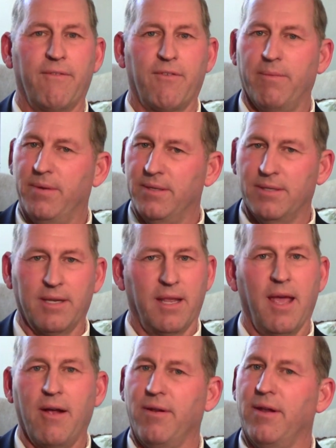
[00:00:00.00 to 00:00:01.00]
from his
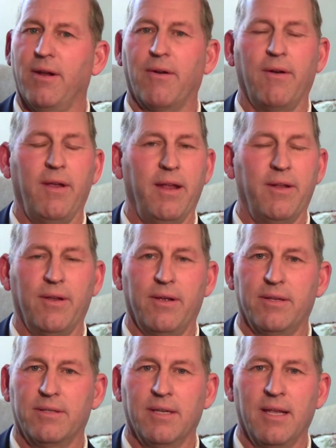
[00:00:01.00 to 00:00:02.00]
accounting degree to
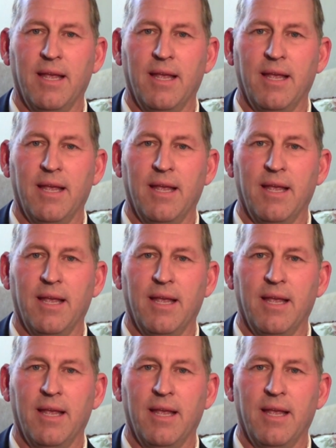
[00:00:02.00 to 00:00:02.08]
his